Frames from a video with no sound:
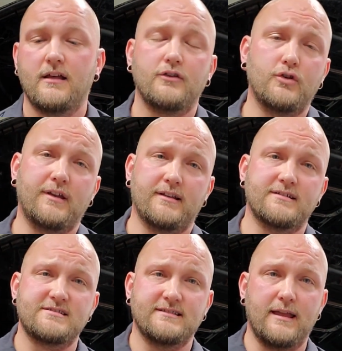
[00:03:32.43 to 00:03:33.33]
you can get a
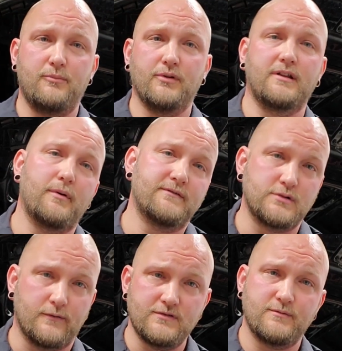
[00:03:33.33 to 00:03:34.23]
slight buildup of
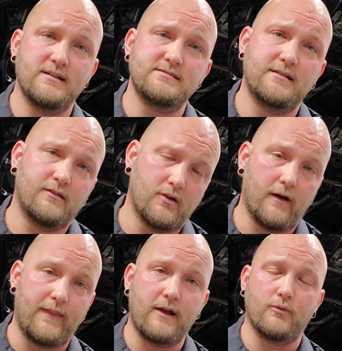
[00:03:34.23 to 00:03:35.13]
surface rust
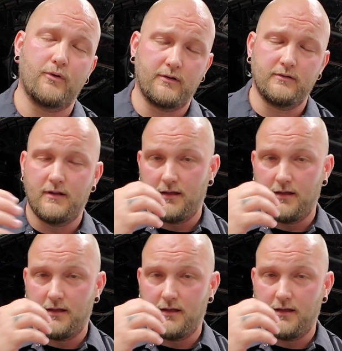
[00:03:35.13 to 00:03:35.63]
on that rotor.